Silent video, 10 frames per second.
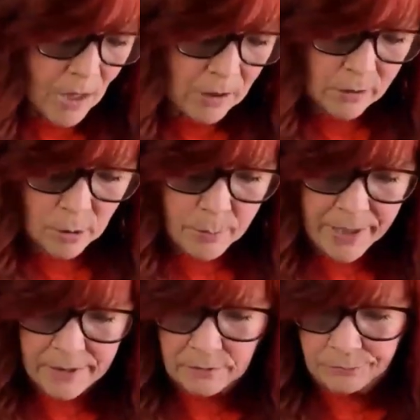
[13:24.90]
a little
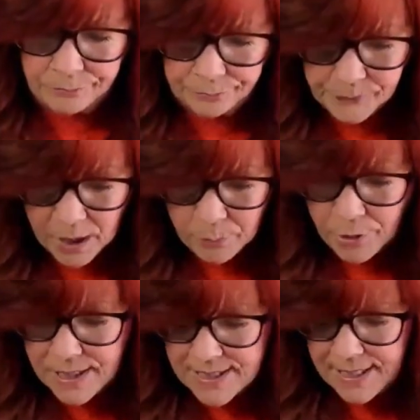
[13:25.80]
bit and
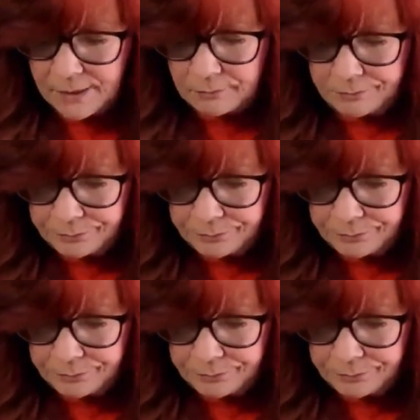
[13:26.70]
press in